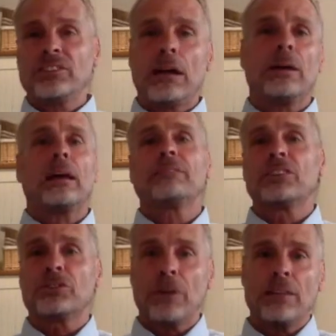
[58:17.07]
Now I have to
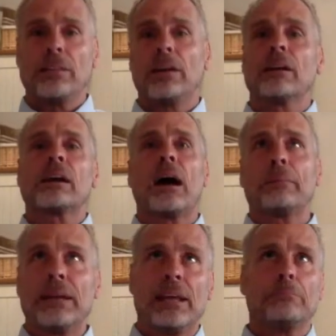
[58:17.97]
strengthen and
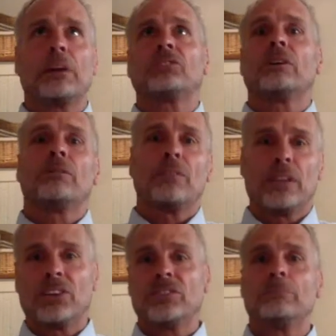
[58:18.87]
accommodate myself for
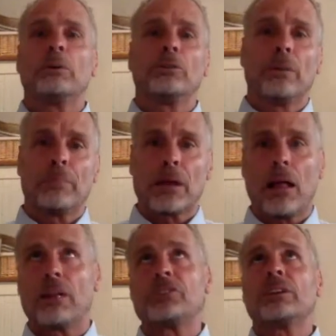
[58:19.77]
this and build up the
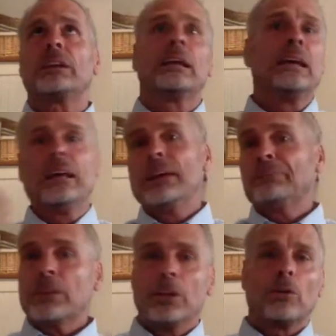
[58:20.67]
collagen and,
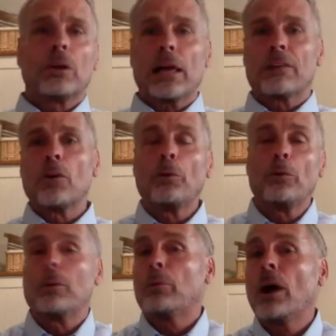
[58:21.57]
you know, kind of go
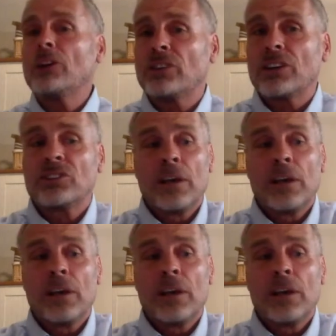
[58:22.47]
through the process.